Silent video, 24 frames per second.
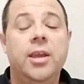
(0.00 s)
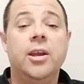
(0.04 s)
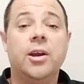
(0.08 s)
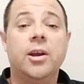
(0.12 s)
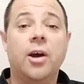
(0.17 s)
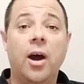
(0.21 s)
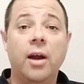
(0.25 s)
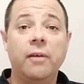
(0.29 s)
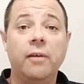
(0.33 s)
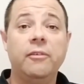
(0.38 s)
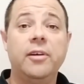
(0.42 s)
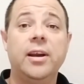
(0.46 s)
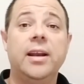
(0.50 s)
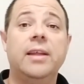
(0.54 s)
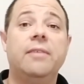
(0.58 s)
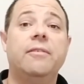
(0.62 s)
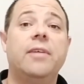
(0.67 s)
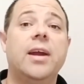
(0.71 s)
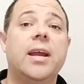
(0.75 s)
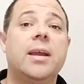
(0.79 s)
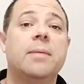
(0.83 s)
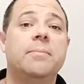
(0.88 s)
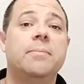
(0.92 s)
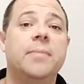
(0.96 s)
You know, I really
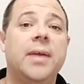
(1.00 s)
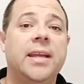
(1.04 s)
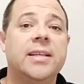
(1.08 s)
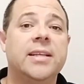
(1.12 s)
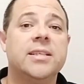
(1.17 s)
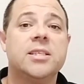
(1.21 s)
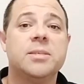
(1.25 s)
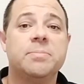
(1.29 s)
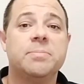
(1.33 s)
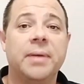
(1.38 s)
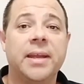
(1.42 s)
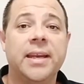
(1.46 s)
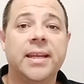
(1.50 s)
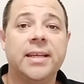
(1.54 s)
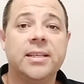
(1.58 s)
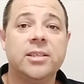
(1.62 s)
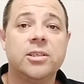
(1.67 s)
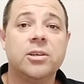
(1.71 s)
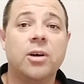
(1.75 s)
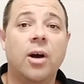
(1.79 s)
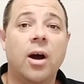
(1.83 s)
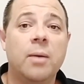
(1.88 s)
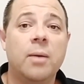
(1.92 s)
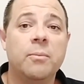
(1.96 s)
recommend spending
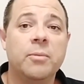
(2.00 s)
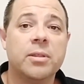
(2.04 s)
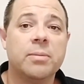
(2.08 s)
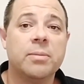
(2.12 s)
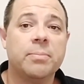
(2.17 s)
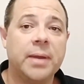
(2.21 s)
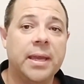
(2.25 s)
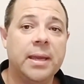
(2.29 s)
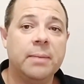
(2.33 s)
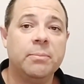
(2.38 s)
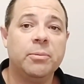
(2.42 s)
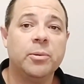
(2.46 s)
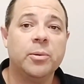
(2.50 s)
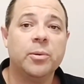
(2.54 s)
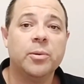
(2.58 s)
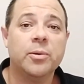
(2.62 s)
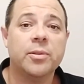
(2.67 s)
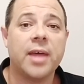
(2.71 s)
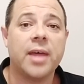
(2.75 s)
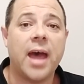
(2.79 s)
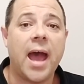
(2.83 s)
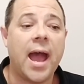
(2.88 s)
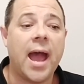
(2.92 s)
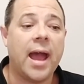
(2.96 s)
time with people
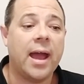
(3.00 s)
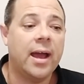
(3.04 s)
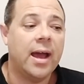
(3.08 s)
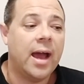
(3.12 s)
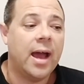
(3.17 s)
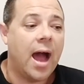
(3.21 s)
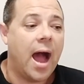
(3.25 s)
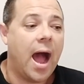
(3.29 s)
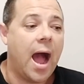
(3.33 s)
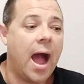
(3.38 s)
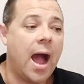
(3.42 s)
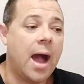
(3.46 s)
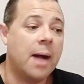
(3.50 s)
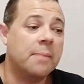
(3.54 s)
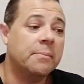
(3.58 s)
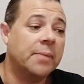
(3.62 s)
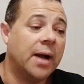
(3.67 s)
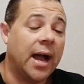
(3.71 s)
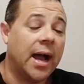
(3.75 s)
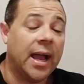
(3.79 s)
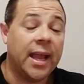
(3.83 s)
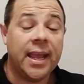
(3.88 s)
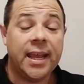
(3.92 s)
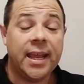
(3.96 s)
that um,
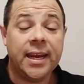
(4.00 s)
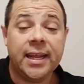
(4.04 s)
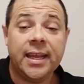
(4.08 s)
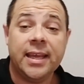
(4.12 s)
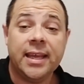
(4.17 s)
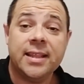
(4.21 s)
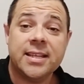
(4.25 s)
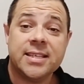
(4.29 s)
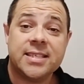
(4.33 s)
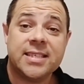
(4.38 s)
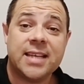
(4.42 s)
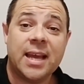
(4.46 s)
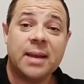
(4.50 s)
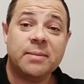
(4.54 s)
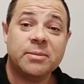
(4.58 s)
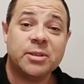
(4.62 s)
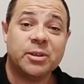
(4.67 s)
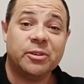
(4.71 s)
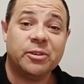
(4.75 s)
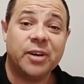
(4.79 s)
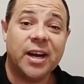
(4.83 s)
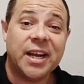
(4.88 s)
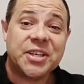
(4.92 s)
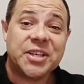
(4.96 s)
are heading in the same
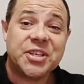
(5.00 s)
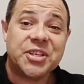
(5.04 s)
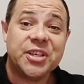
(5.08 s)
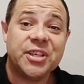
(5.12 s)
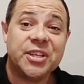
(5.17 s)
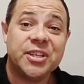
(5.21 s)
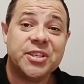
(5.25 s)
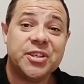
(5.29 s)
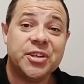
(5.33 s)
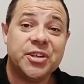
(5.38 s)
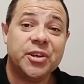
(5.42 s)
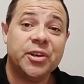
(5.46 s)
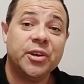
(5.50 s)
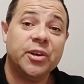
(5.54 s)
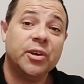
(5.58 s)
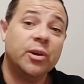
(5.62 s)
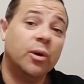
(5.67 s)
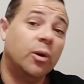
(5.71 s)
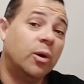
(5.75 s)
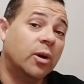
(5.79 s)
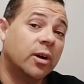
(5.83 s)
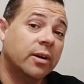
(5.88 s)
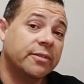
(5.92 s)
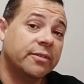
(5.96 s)
direction as you
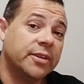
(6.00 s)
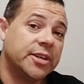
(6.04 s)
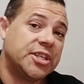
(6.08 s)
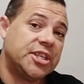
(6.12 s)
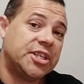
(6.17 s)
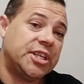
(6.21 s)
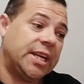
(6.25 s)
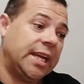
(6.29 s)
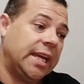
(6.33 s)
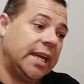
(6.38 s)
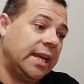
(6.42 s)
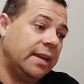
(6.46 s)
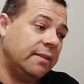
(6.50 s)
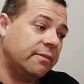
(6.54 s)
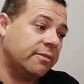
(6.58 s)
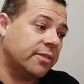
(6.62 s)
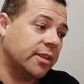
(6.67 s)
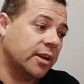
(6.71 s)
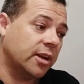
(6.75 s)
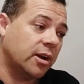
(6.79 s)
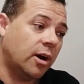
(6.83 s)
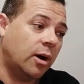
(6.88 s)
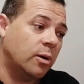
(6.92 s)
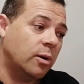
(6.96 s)
or have achieved
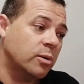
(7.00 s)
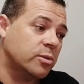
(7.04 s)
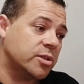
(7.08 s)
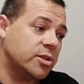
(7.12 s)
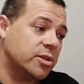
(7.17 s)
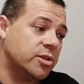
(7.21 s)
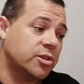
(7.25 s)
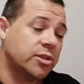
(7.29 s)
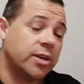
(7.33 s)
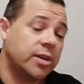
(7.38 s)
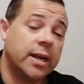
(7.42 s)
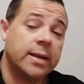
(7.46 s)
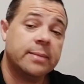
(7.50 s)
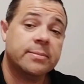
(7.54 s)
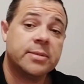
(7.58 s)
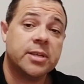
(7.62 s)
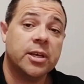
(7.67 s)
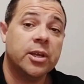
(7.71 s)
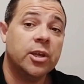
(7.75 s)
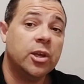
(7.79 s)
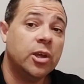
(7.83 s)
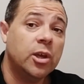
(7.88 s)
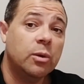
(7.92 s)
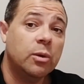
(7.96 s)
the goals and dreams
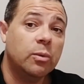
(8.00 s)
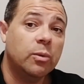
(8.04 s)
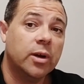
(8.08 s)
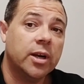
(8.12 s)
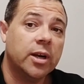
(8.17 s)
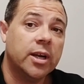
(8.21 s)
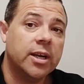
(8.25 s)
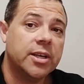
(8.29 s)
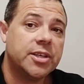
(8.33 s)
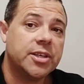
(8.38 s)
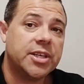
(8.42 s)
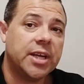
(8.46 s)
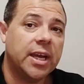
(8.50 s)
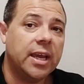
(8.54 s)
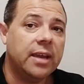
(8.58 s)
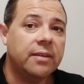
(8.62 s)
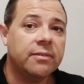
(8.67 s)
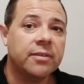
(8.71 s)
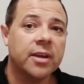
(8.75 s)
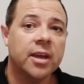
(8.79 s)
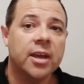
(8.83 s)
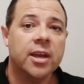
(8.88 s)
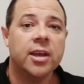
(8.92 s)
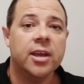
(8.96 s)
that you want to
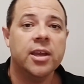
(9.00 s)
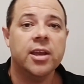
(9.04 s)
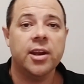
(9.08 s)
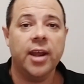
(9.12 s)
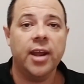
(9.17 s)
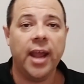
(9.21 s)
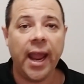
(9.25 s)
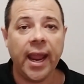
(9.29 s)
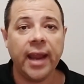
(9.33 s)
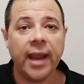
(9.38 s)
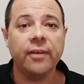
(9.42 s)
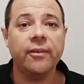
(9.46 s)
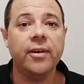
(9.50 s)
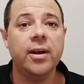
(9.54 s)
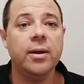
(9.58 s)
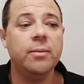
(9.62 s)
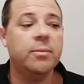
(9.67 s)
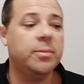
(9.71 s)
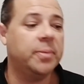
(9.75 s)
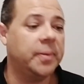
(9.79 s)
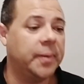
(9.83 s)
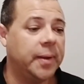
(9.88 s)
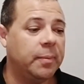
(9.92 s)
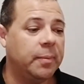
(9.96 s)
achieve. You know, hang around
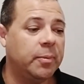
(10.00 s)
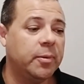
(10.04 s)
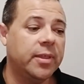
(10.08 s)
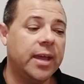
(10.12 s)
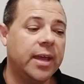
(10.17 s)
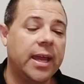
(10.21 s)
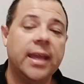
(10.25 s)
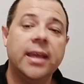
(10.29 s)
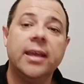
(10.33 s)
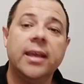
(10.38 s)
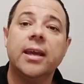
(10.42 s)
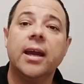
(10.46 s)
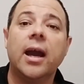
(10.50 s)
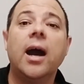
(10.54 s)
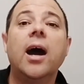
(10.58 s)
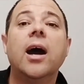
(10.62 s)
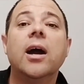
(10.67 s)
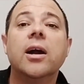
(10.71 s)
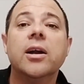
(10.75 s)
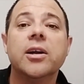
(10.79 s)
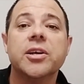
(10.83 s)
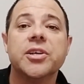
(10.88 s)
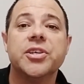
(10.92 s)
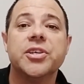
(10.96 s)
with people that
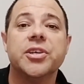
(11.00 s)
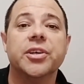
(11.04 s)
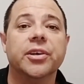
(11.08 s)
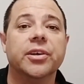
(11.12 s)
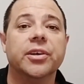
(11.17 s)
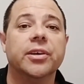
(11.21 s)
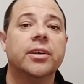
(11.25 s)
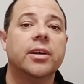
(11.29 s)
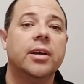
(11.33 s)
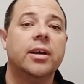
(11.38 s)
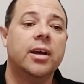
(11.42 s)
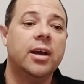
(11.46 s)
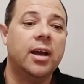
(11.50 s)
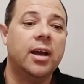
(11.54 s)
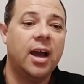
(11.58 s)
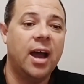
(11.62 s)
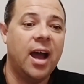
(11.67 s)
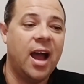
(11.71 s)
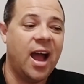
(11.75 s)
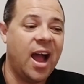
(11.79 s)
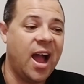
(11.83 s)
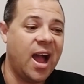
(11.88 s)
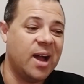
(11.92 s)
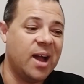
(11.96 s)
encourage you.
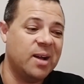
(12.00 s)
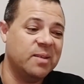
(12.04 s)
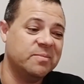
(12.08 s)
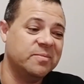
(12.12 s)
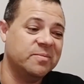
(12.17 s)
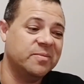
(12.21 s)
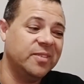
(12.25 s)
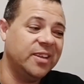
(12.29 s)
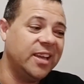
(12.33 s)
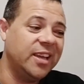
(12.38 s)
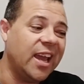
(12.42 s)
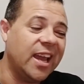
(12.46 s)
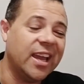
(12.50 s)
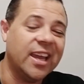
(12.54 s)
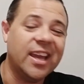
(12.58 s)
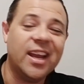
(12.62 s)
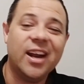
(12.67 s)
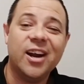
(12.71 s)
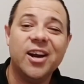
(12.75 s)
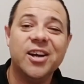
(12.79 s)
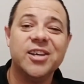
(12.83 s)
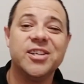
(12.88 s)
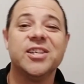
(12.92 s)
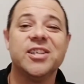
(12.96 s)
Um, yeah,
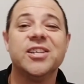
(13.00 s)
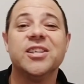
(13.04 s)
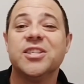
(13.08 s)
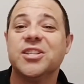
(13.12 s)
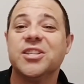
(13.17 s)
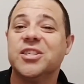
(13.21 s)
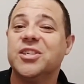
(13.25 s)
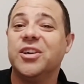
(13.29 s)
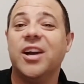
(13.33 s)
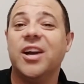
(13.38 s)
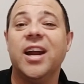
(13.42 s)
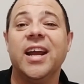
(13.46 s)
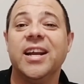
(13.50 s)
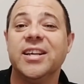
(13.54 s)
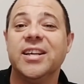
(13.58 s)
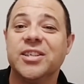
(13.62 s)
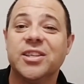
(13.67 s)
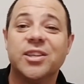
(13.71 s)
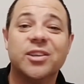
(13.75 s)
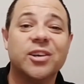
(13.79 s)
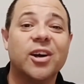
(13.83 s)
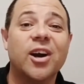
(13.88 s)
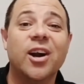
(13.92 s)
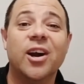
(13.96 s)
encourage you to
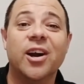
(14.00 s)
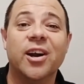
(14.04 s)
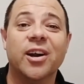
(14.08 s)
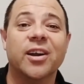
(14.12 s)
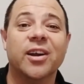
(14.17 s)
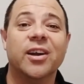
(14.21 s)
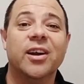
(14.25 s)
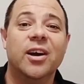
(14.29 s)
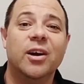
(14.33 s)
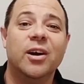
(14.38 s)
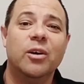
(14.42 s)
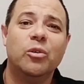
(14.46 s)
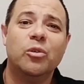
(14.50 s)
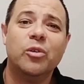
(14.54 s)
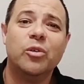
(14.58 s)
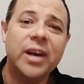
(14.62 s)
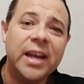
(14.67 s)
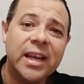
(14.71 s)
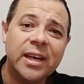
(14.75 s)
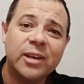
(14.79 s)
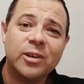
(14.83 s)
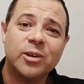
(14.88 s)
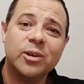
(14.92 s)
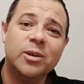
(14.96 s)
stretch, grow,
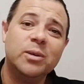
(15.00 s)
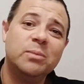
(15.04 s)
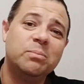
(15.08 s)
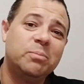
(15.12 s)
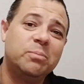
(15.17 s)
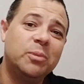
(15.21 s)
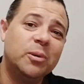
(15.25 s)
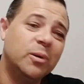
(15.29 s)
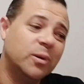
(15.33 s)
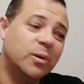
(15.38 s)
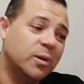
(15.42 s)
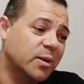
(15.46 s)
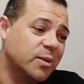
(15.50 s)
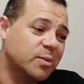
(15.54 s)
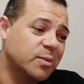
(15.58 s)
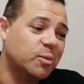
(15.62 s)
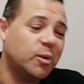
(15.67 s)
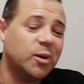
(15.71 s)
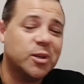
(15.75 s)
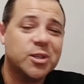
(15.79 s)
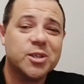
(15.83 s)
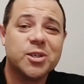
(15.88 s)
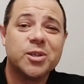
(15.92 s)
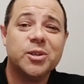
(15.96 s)
read good books,
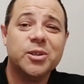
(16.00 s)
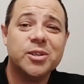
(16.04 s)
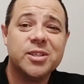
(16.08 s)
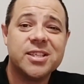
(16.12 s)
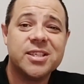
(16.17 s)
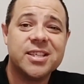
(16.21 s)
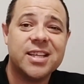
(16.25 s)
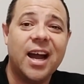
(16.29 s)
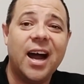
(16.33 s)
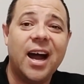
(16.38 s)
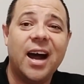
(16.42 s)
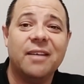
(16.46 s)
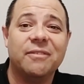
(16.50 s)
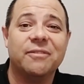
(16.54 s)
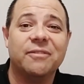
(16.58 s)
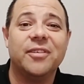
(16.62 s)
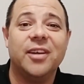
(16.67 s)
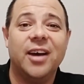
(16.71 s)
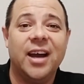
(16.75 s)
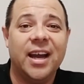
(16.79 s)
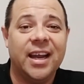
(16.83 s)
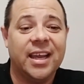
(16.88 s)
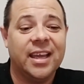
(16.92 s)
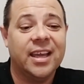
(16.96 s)
watch good stuff.
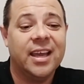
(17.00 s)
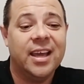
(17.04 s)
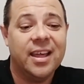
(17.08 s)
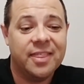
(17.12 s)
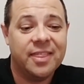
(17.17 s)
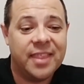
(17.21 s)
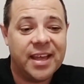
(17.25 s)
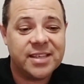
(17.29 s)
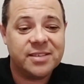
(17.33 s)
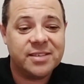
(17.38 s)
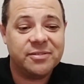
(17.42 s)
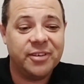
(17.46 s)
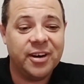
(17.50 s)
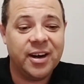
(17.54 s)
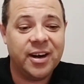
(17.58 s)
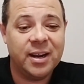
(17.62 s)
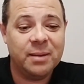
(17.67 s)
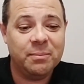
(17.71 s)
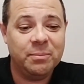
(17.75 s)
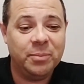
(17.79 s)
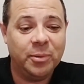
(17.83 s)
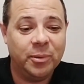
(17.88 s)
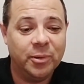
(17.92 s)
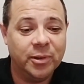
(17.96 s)
Like, that's very
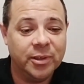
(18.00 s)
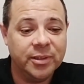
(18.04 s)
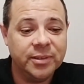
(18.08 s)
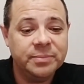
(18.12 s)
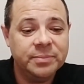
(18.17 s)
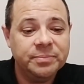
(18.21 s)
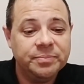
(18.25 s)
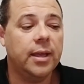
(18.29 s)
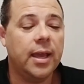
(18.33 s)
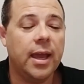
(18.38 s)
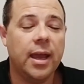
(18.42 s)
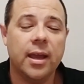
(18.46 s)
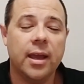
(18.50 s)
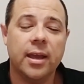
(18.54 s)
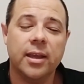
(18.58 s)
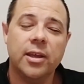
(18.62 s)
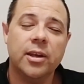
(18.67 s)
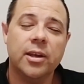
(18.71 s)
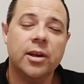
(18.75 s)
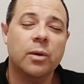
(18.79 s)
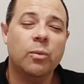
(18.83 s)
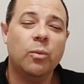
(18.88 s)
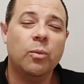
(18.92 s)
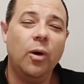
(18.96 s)
important. Yeah,
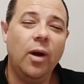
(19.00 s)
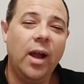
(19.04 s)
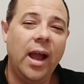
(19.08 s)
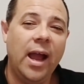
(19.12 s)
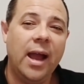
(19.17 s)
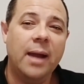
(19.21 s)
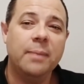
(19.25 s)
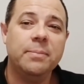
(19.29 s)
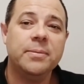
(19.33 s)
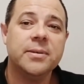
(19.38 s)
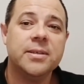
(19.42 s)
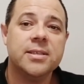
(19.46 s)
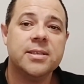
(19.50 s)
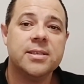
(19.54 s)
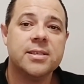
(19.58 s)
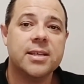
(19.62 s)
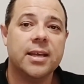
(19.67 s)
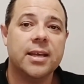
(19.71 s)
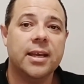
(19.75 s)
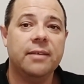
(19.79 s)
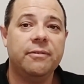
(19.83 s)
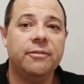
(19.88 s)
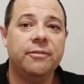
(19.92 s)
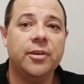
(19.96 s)
you know, what
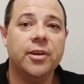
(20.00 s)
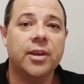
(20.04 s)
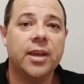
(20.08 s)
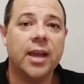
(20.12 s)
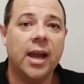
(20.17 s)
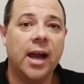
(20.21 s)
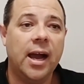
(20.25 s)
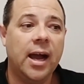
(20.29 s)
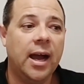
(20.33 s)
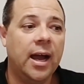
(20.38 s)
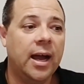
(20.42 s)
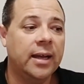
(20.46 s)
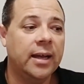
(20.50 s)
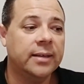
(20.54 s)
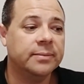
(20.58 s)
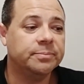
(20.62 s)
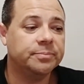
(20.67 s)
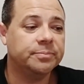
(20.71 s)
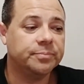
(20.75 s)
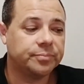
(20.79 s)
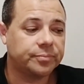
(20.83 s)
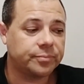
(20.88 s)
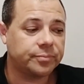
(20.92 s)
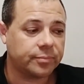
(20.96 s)
happens if you can't
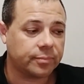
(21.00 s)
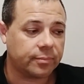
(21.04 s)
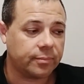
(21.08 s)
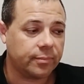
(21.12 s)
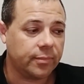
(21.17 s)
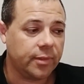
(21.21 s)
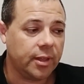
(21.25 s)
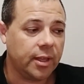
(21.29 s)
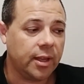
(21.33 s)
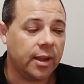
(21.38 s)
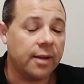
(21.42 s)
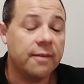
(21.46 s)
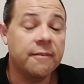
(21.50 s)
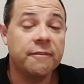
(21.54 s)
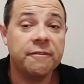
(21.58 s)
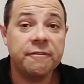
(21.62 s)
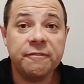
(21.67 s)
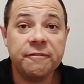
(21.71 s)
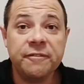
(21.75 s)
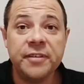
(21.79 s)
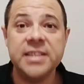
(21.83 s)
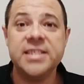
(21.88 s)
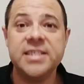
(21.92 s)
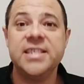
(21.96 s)

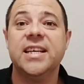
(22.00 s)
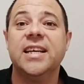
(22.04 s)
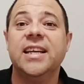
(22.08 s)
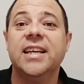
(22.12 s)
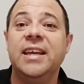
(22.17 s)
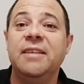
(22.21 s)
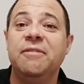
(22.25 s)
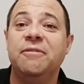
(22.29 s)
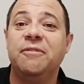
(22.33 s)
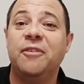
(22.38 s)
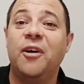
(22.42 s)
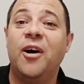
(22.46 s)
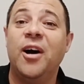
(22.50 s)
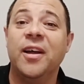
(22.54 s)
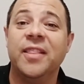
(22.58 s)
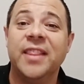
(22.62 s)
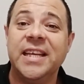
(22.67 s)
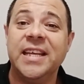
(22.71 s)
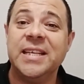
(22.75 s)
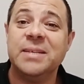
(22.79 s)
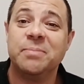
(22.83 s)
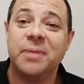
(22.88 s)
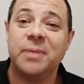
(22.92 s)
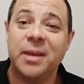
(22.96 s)
physically find
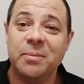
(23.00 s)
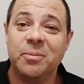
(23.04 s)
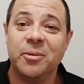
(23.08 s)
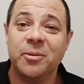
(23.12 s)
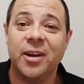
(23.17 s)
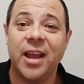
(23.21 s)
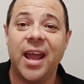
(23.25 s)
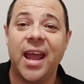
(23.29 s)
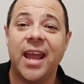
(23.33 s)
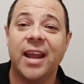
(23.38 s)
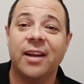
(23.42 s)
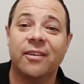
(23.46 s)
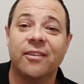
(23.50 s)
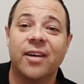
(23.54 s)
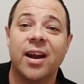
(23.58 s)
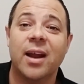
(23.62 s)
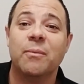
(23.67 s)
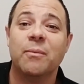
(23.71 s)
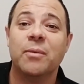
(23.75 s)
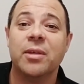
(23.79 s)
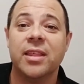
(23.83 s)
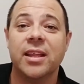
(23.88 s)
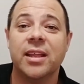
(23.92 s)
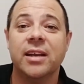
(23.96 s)
these people to hang
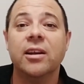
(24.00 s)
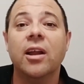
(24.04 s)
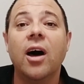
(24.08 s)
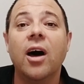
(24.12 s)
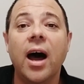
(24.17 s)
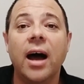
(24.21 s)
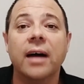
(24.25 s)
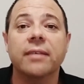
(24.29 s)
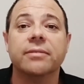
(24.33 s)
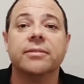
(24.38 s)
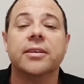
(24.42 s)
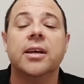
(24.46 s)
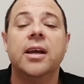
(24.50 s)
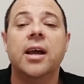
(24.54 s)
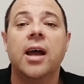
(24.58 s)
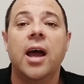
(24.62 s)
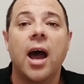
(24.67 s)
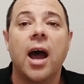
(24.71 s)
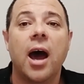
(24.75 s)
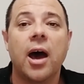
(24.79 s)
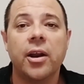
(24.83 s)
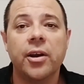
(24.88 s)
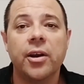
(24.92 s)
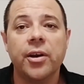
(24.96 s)
around with in life?
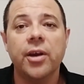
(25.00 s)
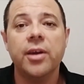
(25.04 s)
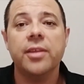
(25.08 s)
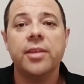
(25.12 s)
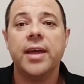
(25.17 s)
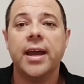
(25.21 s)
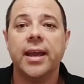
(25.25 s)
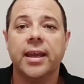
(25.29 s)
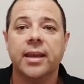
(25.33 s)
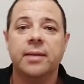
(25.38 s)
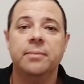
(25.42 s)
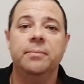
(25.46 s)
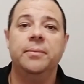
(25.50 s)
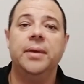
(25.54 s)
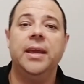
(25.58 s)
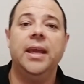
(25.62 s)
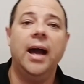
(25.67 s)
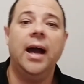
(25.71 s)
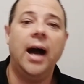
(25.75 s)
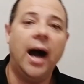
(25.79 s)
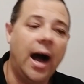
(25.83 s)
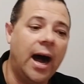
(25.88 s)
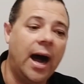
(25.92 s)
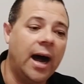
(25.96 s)
And I know that can be
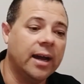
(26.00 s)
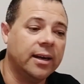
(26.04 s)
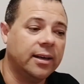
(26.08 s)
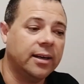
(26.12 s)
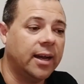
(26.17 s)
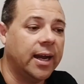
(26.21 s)
hard.